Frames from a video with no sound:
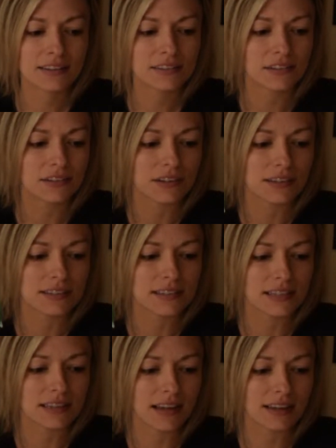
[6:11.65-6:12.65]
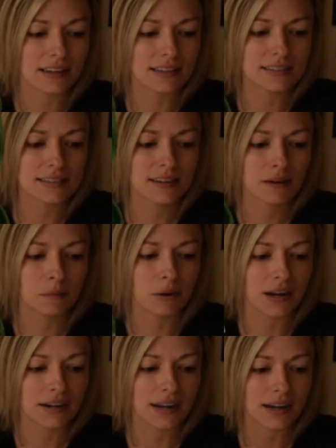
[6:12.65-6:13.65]
So you can see that his
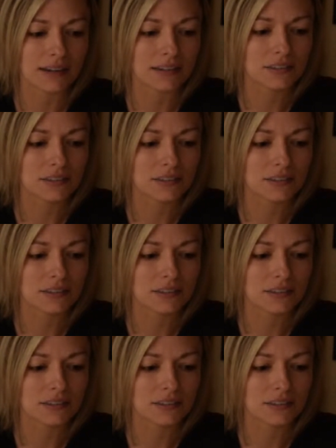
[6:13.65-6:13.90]
butt kind of